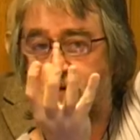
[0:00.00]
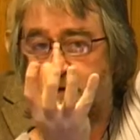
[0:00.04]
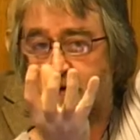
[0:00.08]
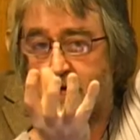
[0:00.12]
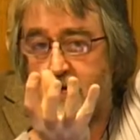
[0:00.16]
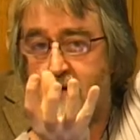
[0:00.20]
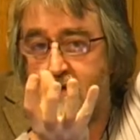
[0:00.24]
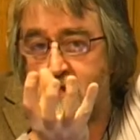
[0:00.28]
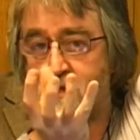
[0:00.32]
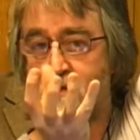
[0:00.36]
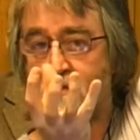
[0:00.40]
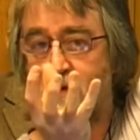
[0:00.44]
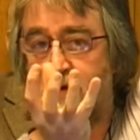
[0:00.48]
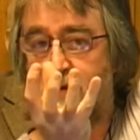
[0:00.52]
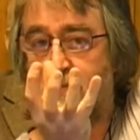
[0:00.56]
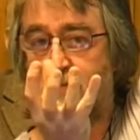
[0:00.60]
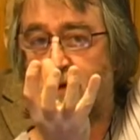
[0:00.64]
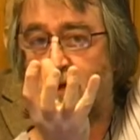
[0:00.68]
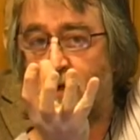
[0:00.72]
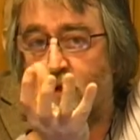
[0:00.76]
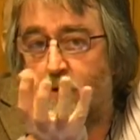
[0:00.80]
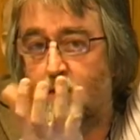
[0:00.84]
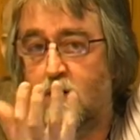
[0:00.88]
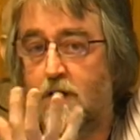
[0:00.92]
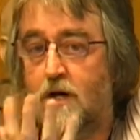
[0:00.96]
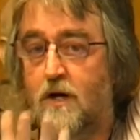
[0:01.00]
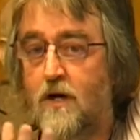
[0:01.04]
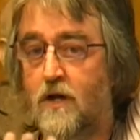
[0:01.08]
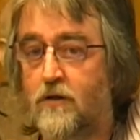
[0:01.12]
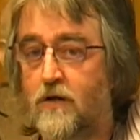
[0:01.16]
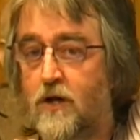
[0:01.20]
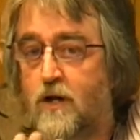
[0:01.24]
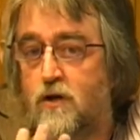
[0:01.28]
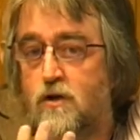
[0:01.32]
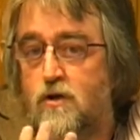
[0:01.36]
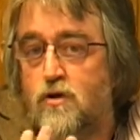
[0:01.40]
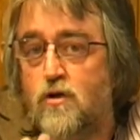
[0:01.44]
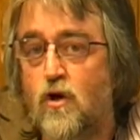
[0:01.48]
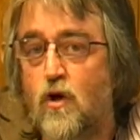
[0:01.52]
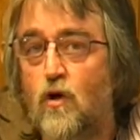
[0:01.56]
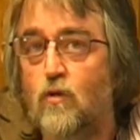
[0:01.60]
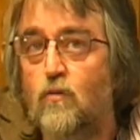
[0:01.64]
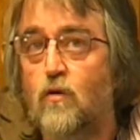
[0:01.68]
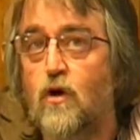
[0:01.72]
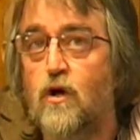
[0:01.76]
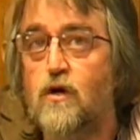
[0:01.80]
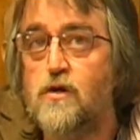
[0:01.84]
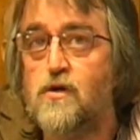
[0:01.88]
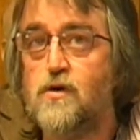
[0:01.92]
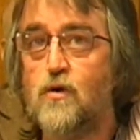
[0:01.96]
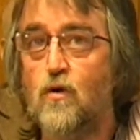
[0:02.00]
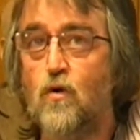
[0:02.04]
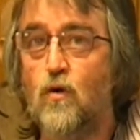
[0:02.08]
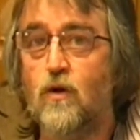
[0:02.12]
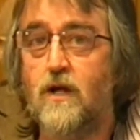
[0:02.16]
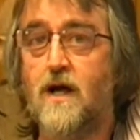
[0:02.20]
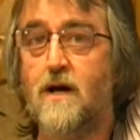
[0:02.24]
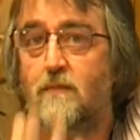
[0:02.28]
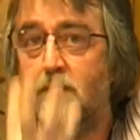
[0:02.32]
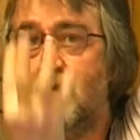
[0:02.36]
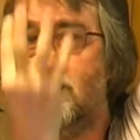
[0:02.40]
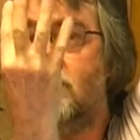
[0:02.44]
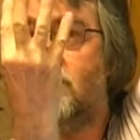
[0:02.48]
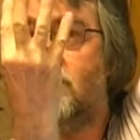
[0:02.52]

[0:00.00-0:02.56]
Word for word: kind of this red pill, the control rods all coming